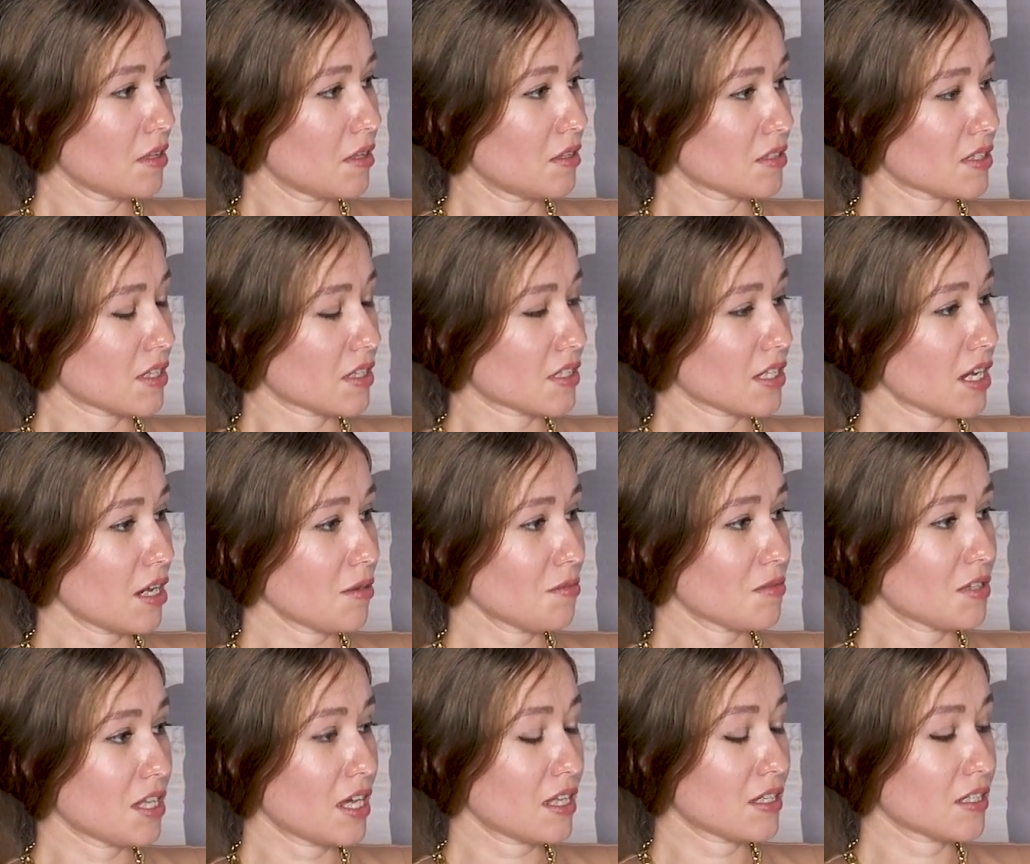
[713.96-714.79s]

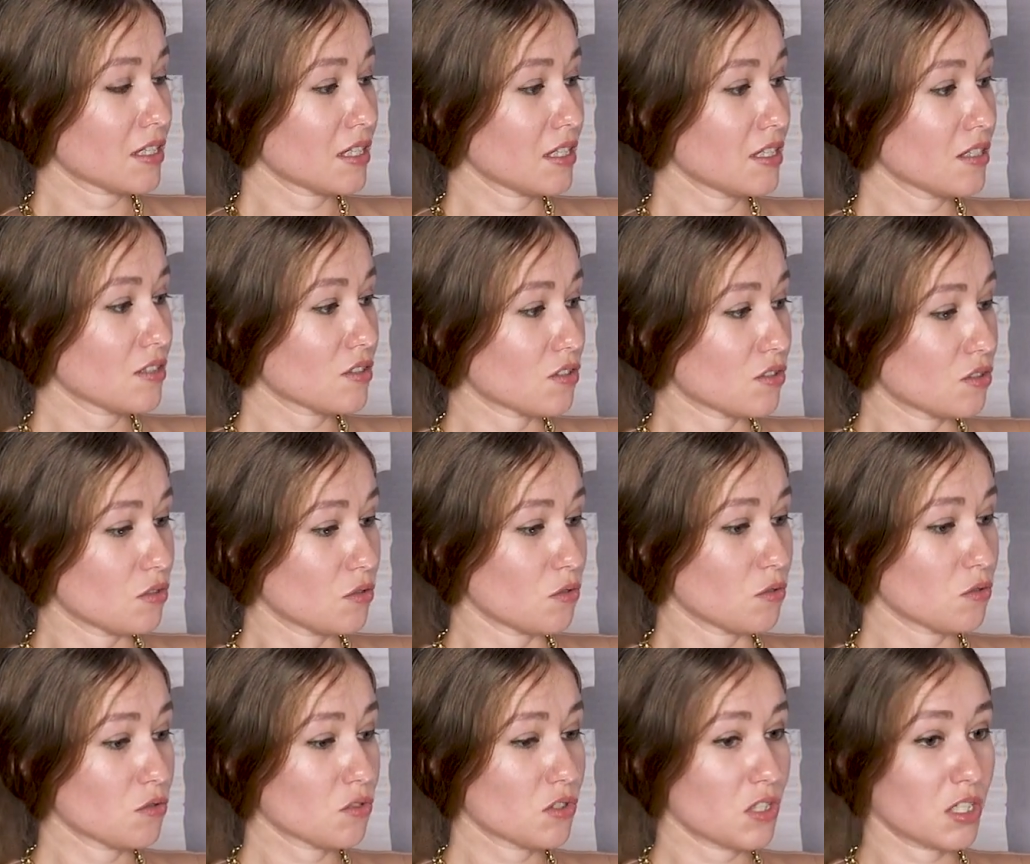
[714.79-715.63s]
setup that is
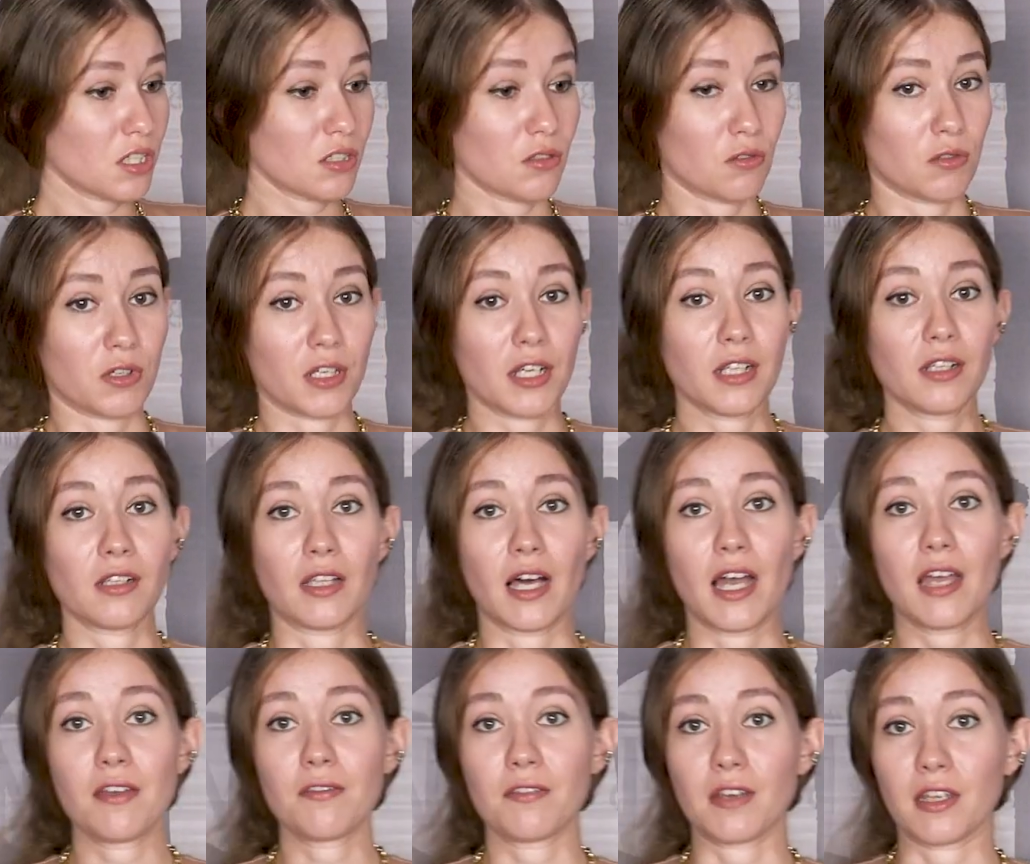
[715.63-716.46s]
used in real
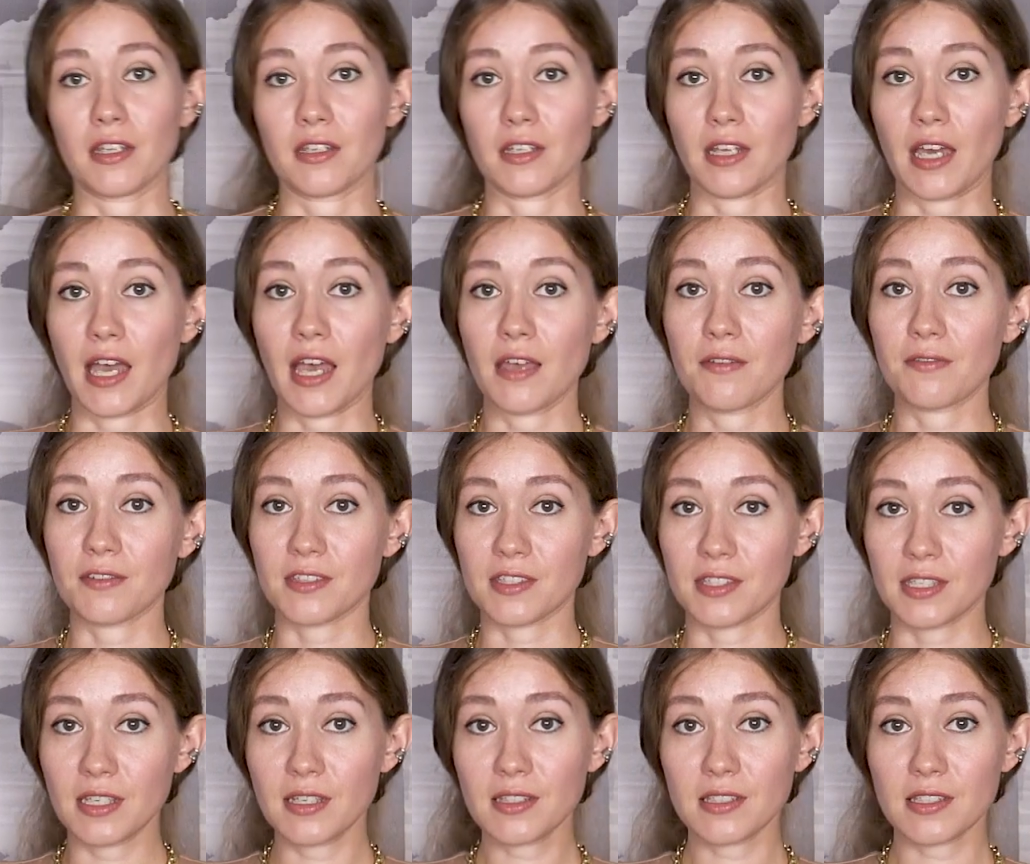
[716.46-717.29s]
life. And I've
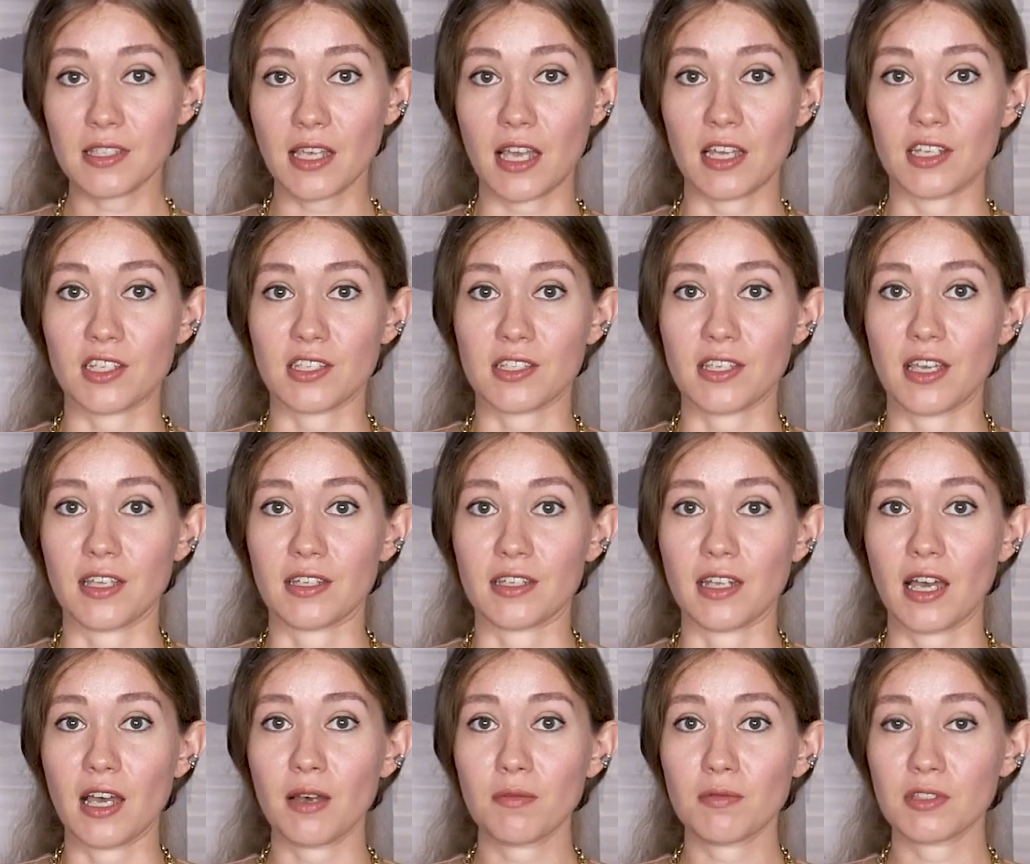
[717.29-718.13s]
seen such
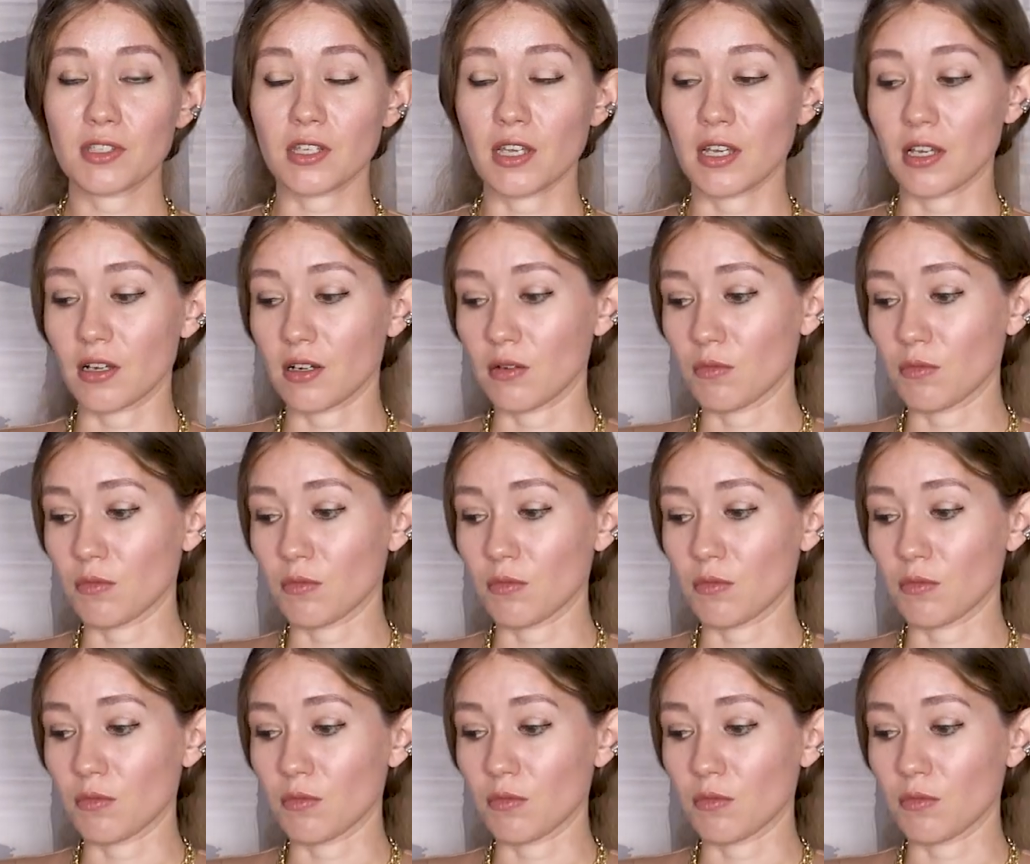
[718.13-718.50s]
setups.